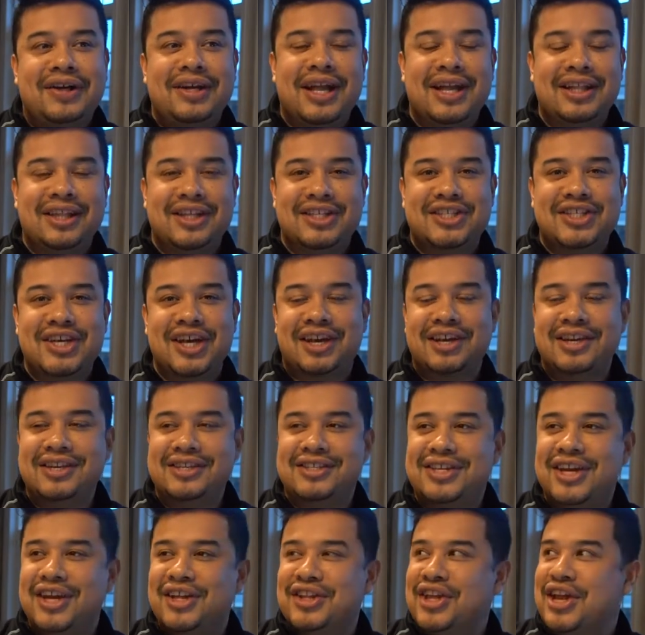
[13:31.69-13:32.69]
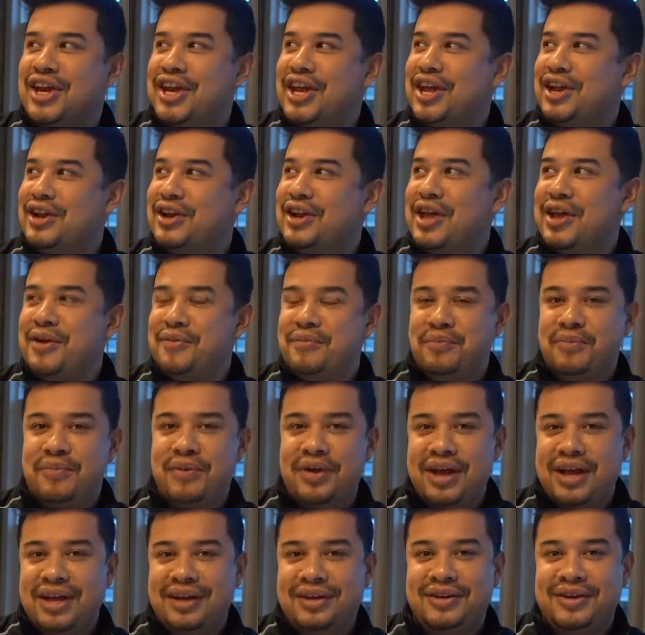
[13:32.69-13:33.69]
and the second he said that,
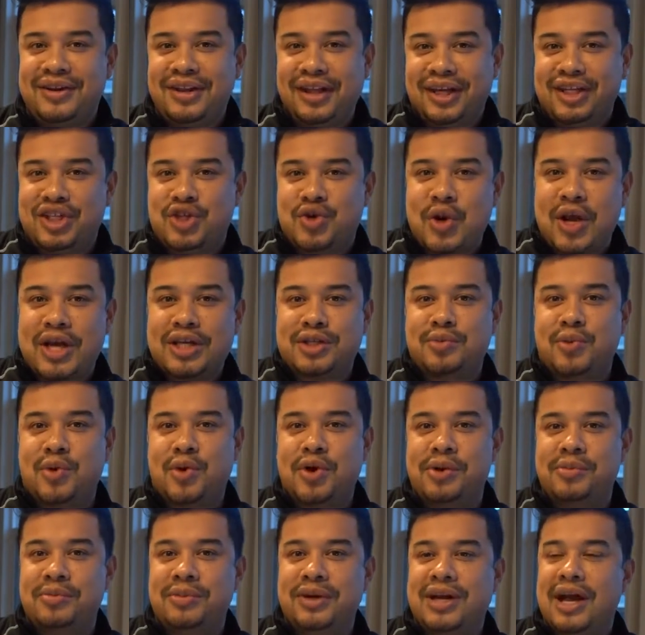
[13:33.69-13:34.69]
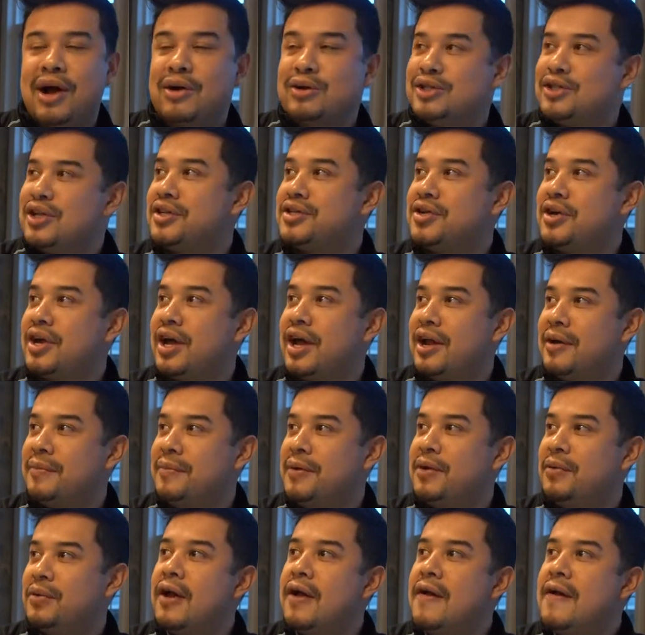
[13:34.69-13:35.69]
it like transported me. I had a
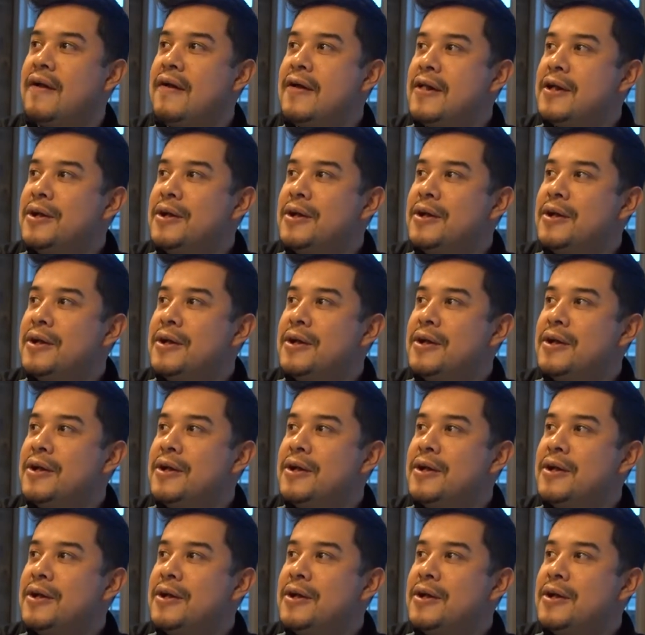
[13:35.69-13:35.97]
meeting with.